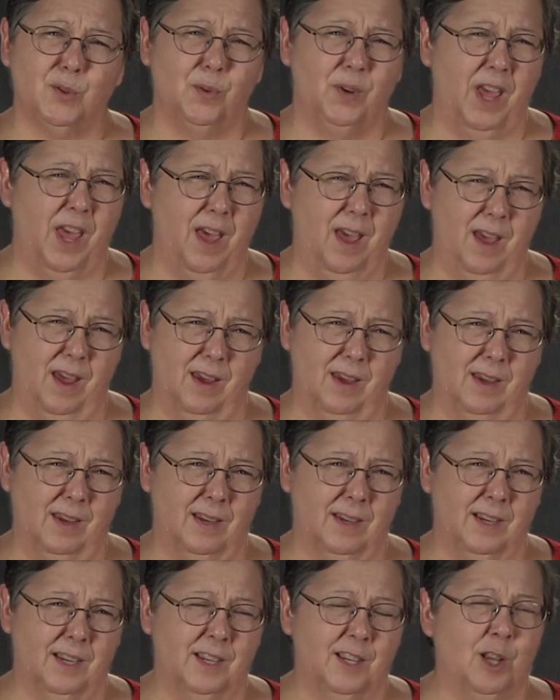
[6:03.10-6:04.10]
okay.
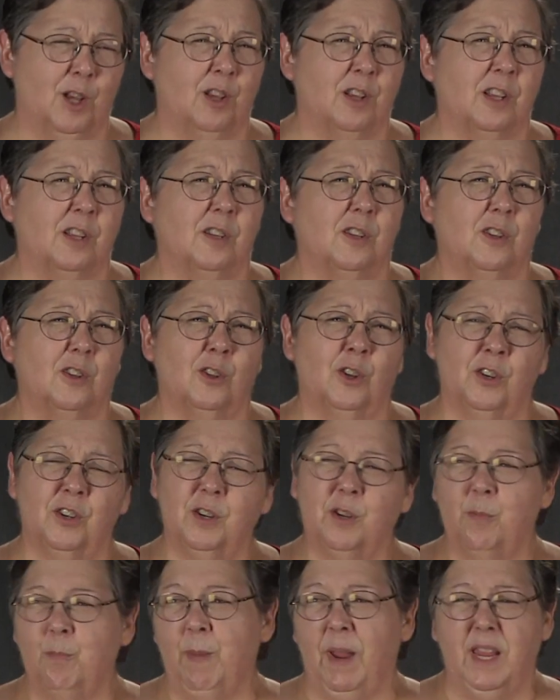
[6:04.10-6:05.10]

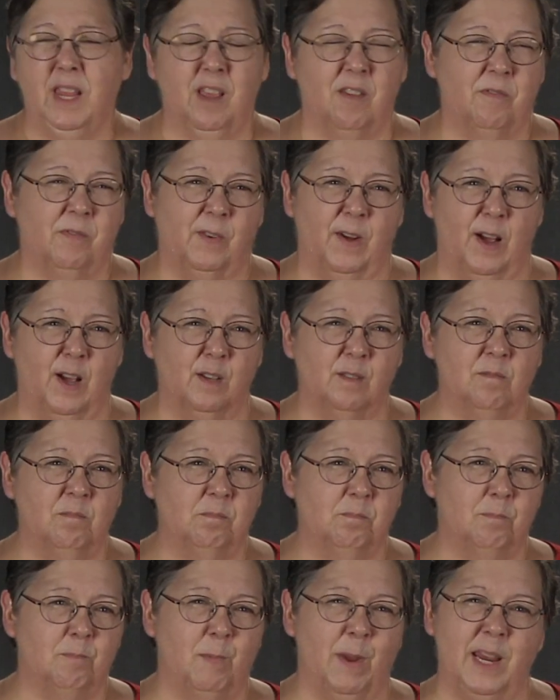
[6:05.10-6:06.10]
Learn to make it
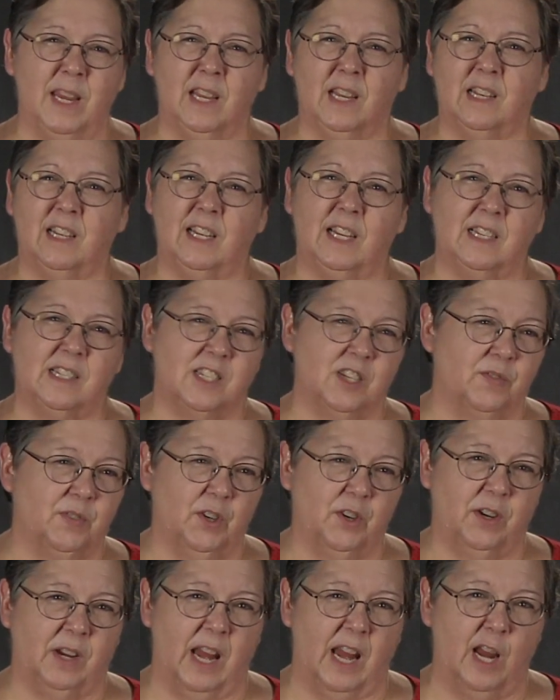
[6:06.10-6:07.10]
fun, make
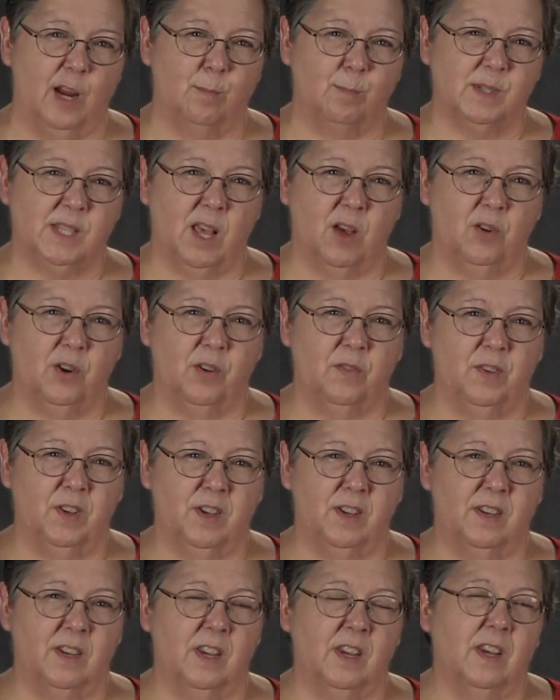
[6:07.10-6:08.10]
different games out of
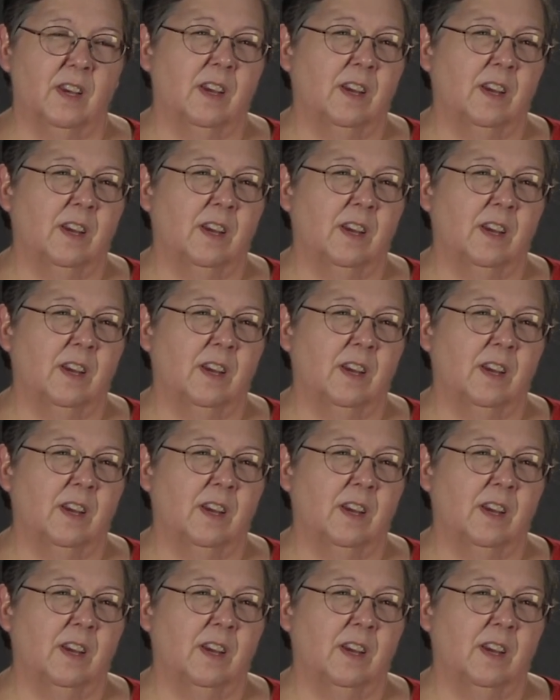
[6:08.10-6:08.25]
it,